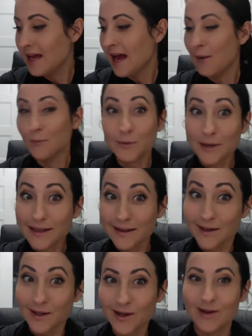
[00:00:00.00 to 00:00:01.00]
I'm really
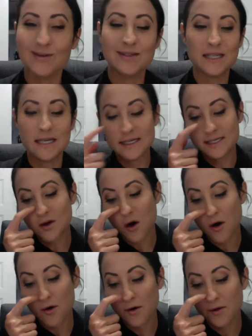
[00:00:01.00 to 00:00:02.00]
close, is
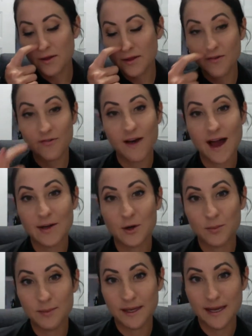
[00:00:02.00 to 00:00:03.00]
called The Final
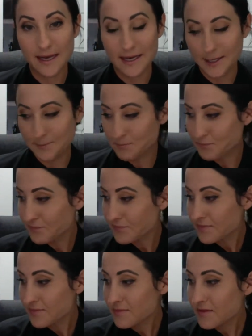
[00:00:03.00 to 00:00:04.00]
Beginning.
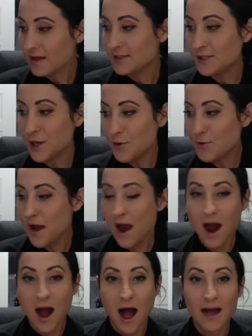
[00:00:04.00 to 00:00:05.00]
So
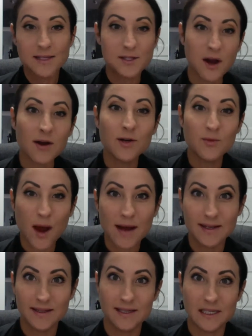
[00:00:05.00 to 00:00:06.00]
I started
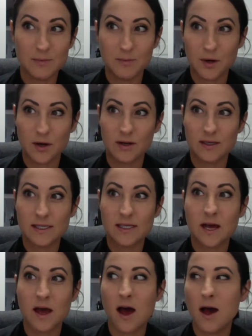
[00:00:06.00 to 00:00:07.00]
writing these books
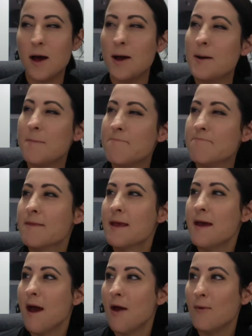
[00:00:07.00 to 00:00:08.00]
around
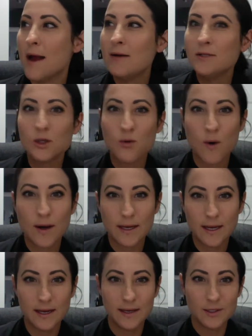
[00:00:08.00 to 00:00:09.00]

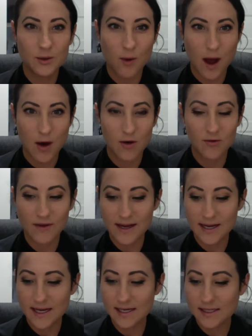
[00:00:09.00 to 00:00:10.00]
2012, I
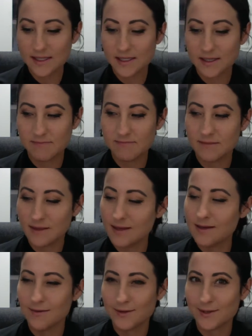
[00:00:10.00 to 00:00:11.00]
guess. I
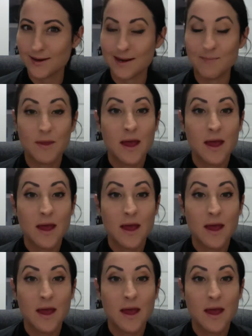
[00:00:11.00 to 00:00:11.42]
think that was right.